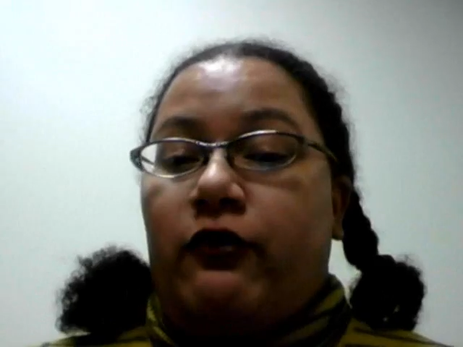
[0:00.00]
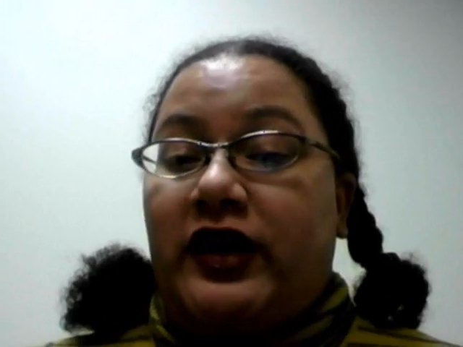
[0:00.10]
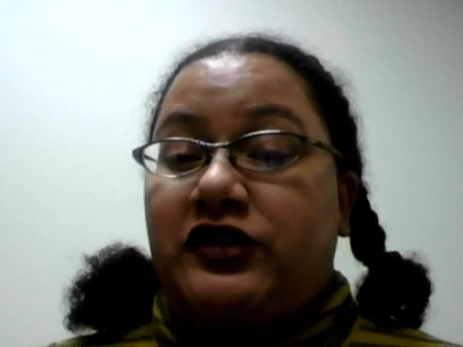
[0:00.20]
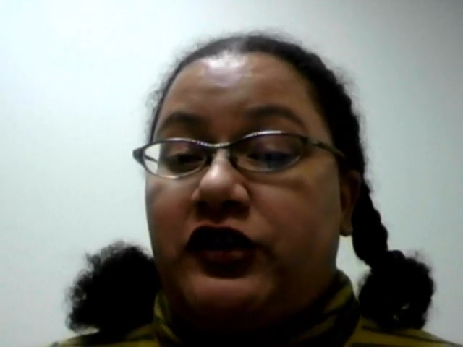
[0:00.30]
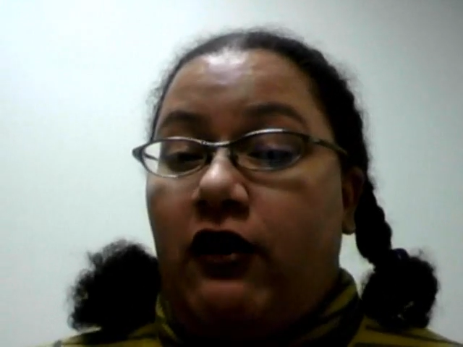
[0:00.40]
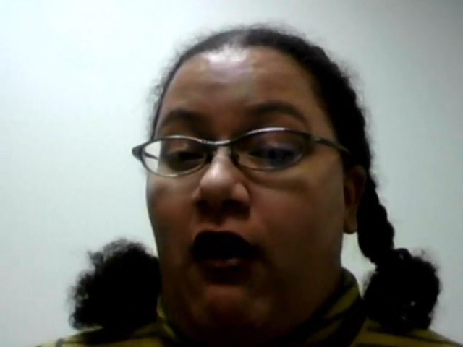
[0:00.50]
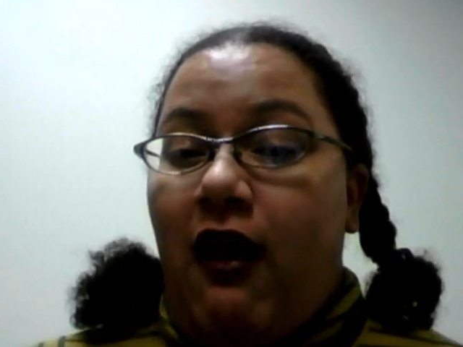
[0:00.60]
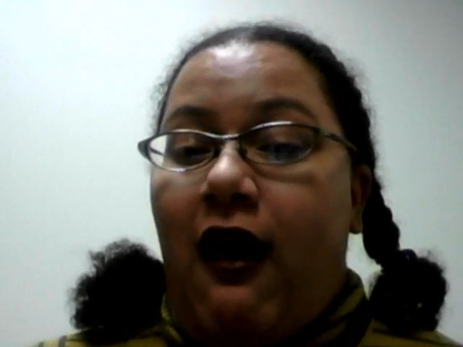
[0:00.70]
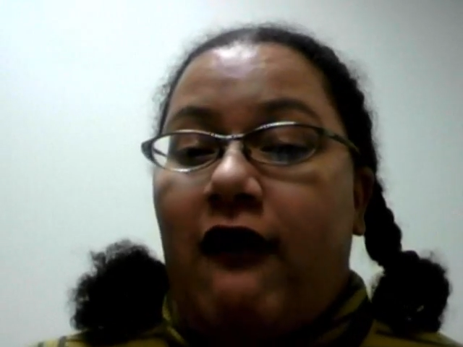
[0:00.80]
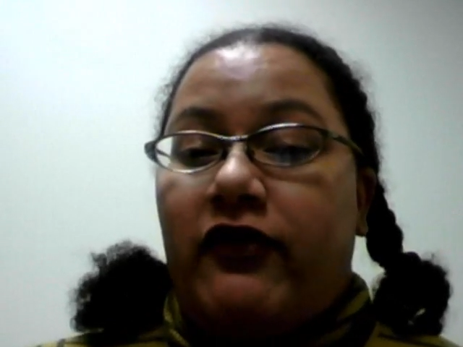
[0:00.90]
correction
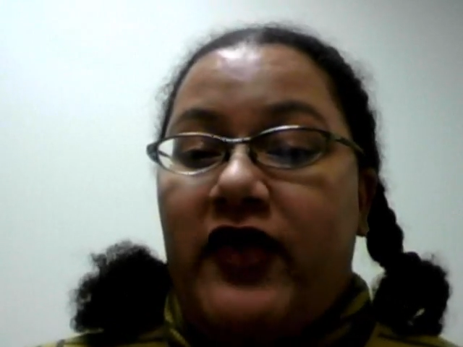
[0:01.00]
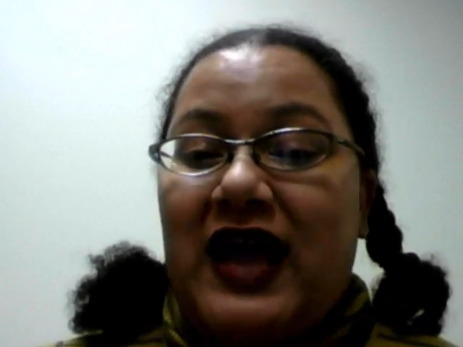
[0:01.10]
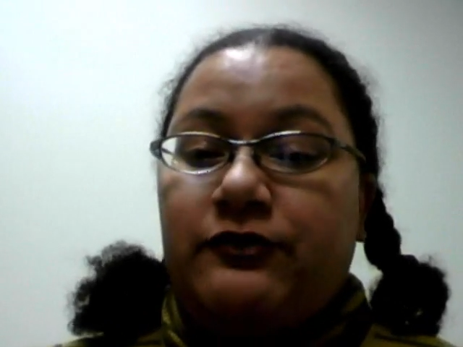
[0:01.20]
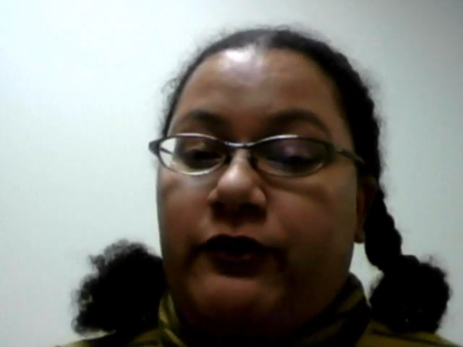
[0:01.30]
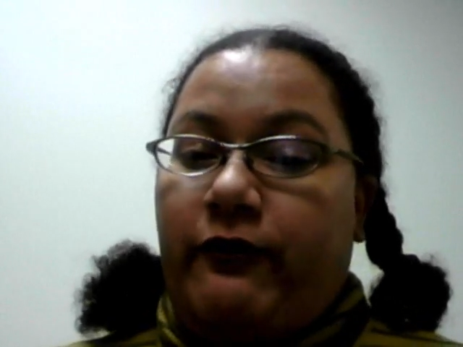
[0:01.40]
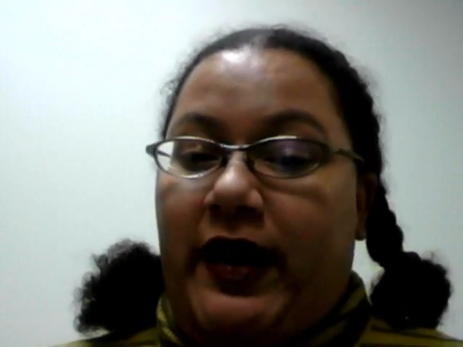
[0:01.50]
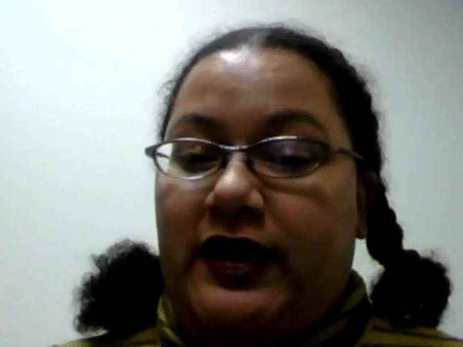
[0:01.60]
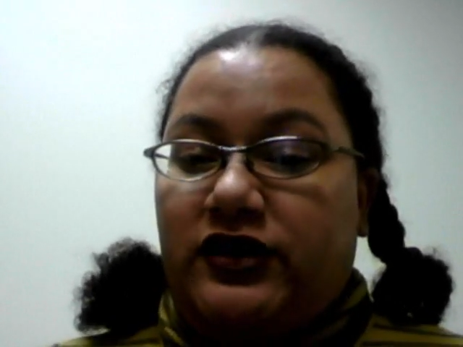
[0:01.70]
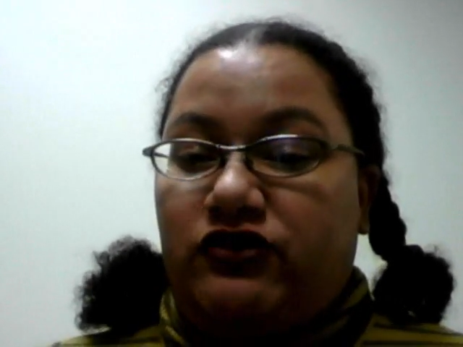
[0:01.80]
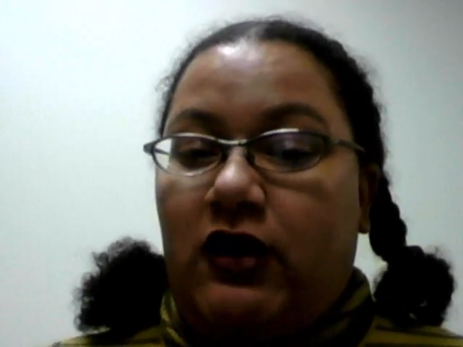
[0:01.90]
off, that's where we
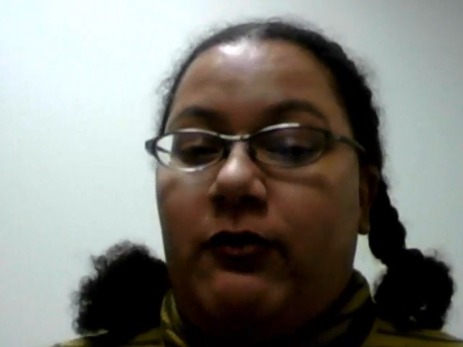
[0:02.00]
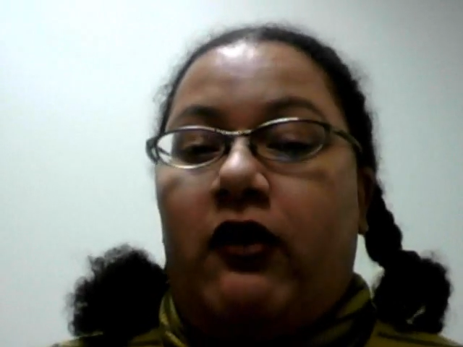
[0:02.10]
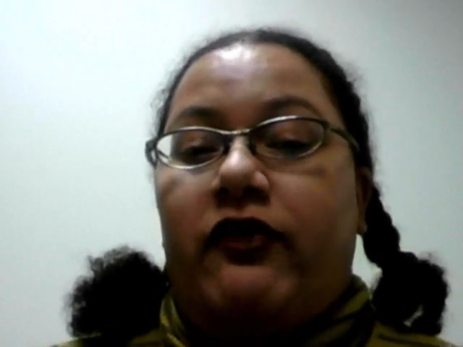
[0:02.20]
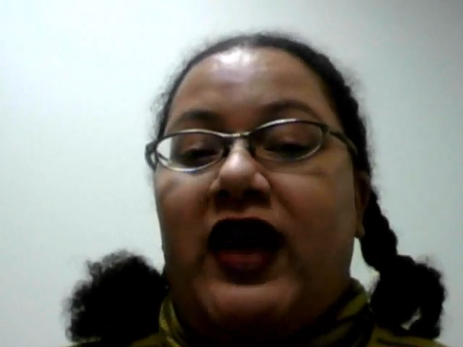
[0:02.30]
ran into trouble.